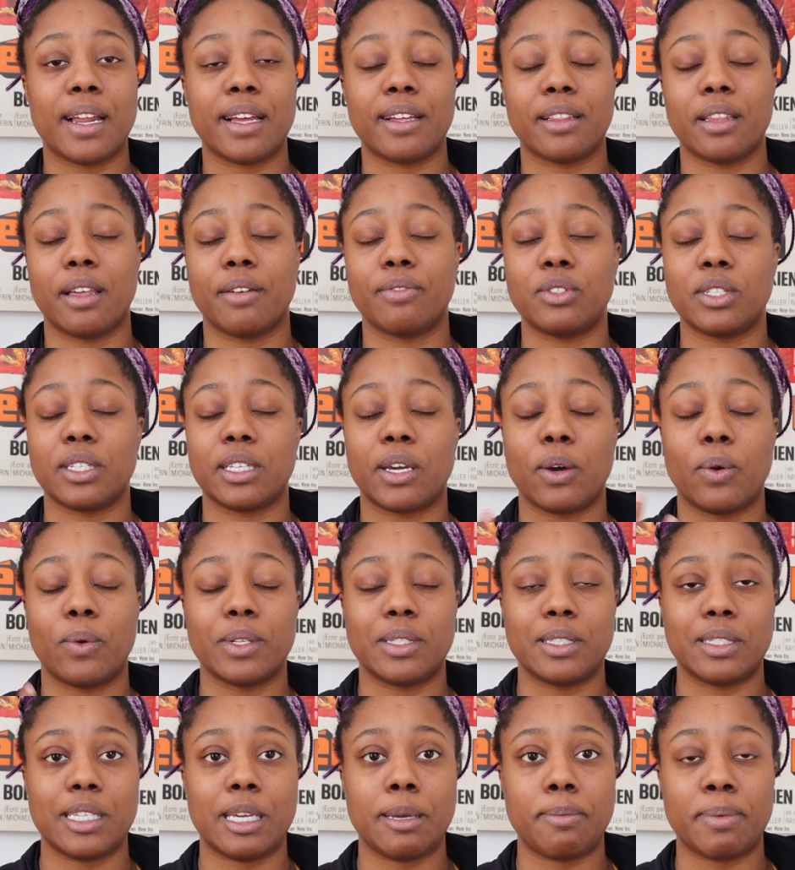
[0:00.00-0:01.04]
I love to go
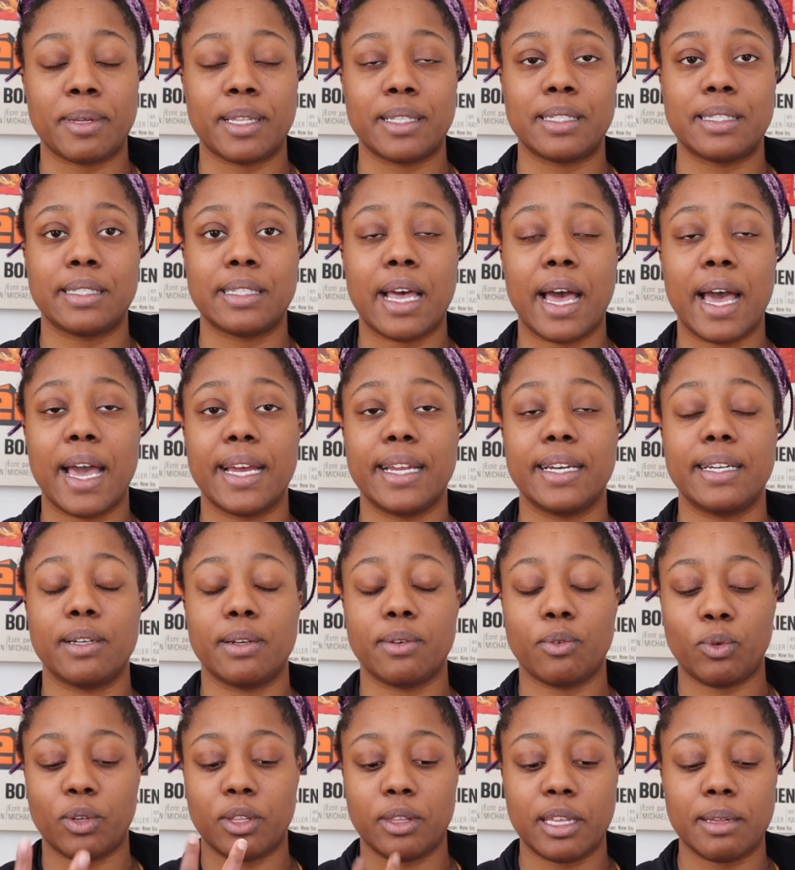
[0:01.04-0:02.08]
deep
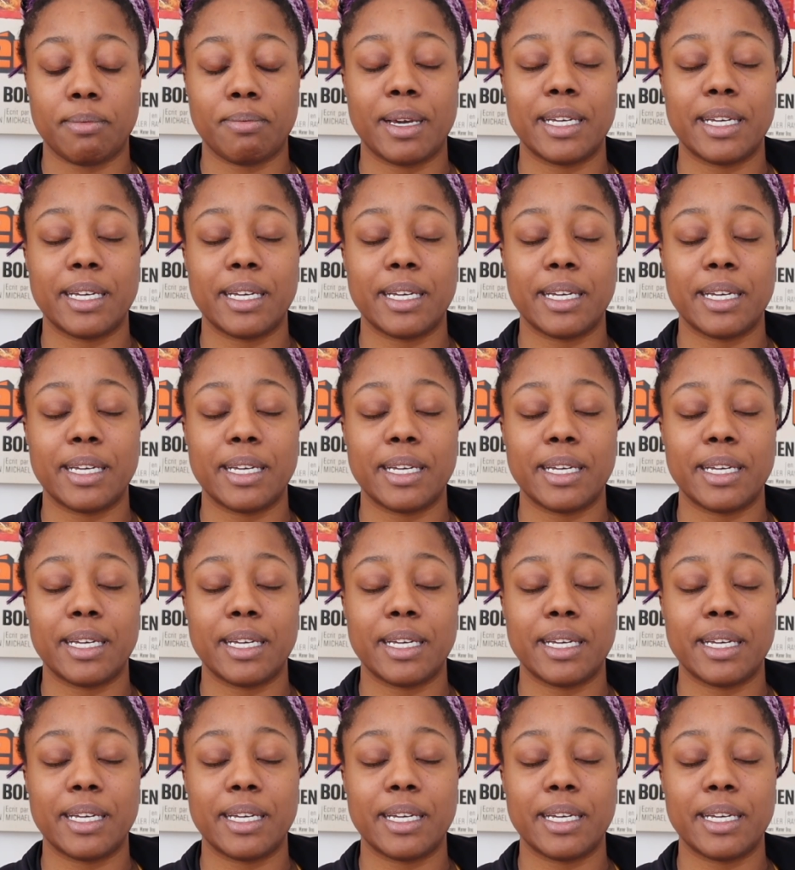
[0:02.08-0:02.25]
inside within